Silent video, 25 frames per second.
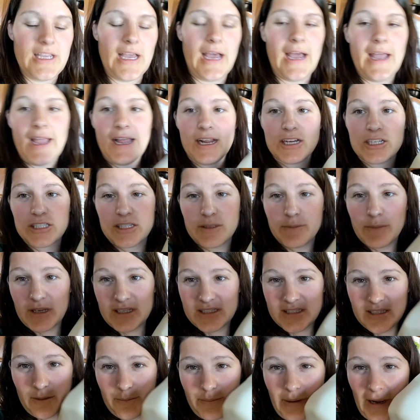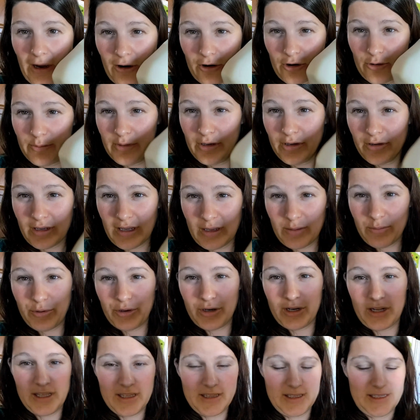I actually mixed up powder milk and
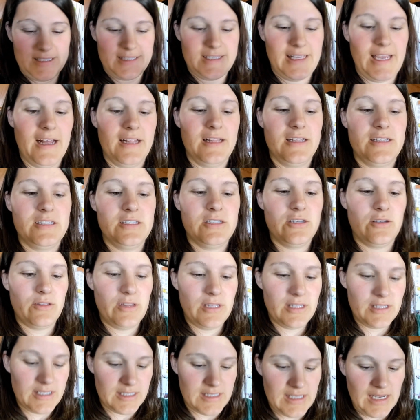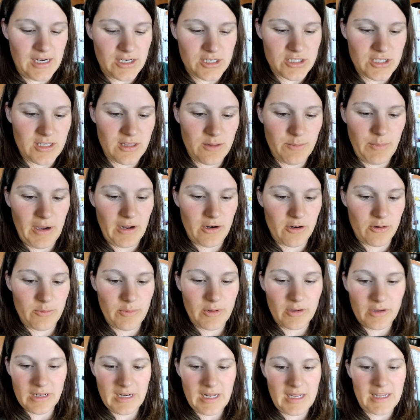put it in this gallon, so this is actually the powdered
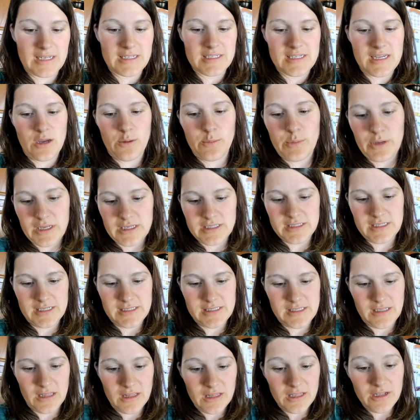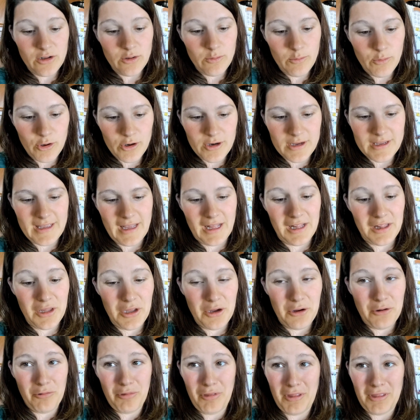milk, and I can tell because it's a little more
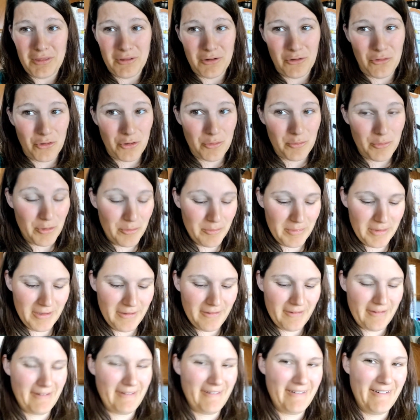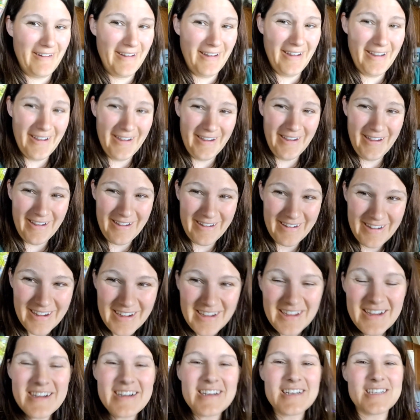yellow than the normal milk.
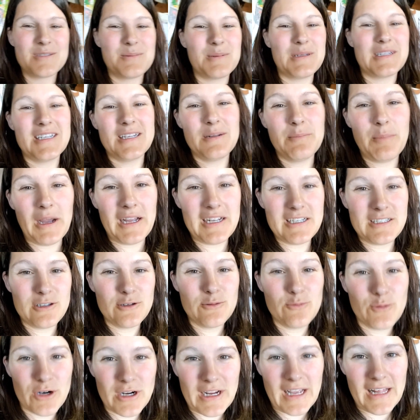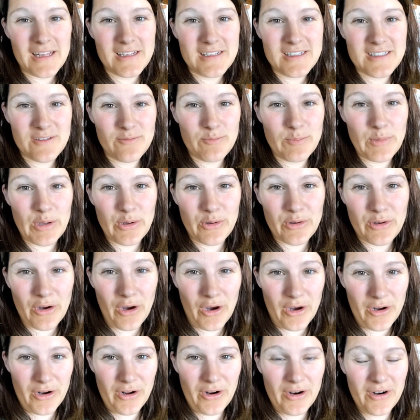Because we did buy 2 more gallons of milk
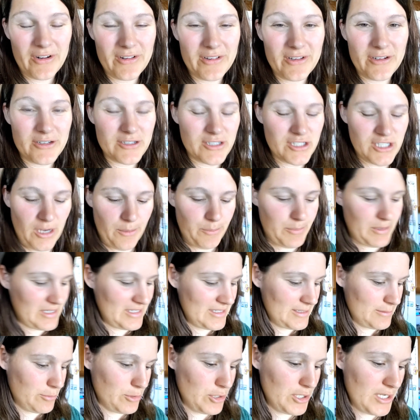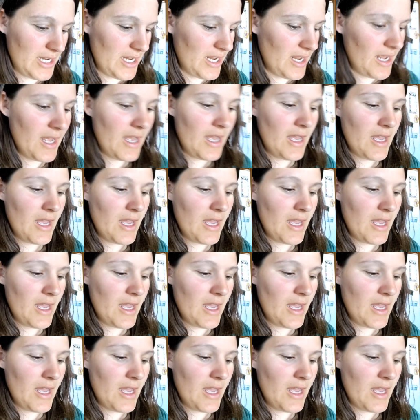on our little shopping spree.